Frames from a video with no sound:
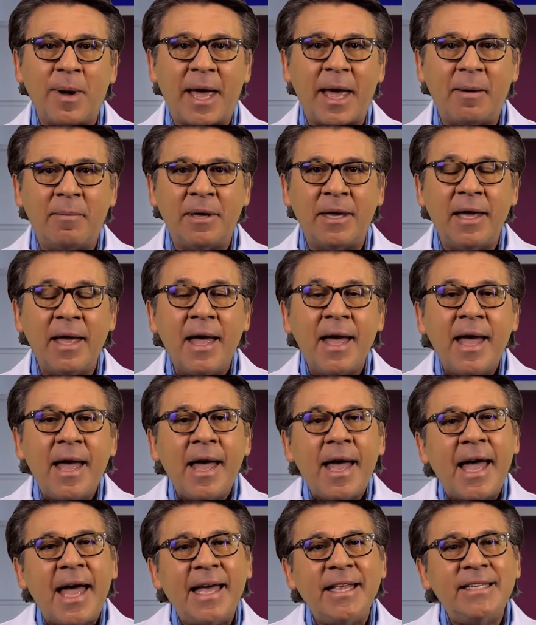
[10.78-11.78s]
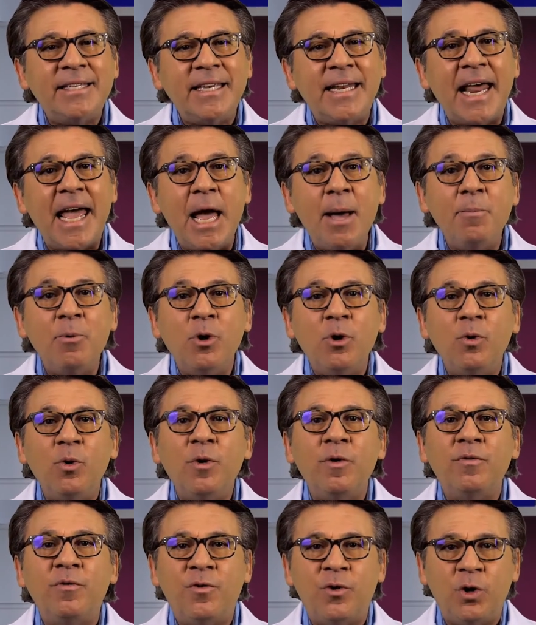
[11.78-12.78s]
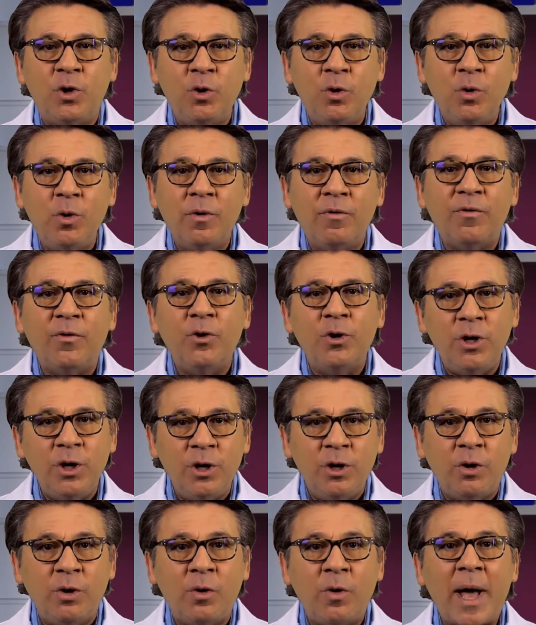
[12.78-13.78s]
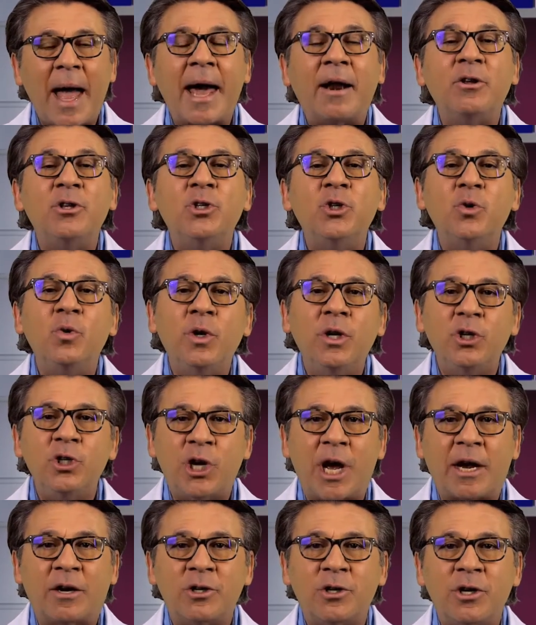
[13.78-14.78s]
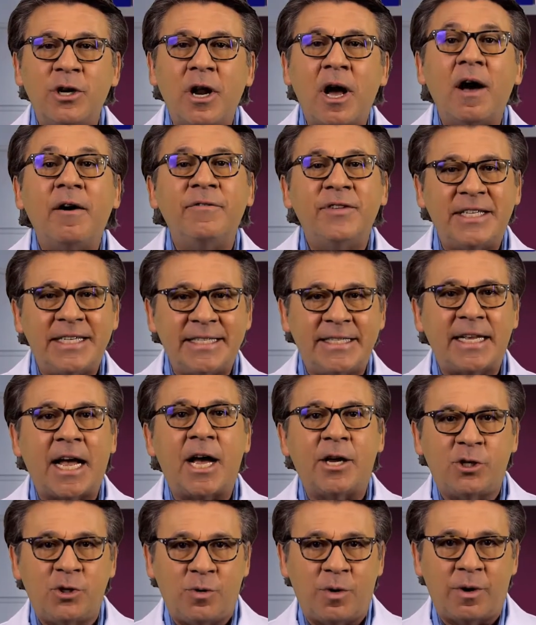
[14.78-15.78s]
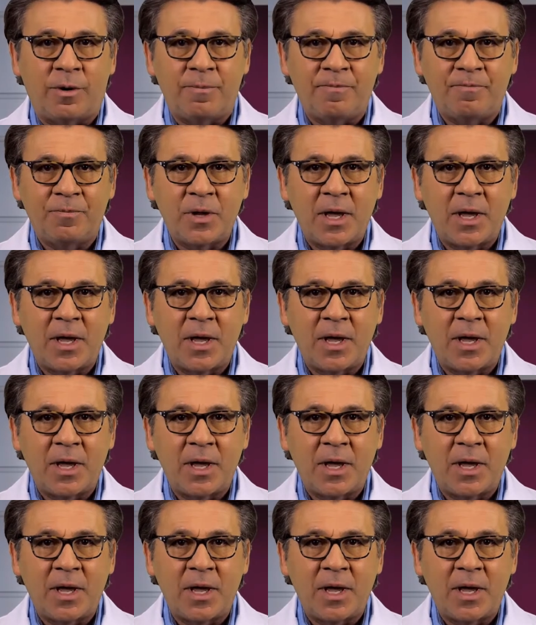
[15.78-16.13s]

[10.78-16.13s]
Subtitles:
Miami. And today I'm going to review for you how to do an injection of testosterone.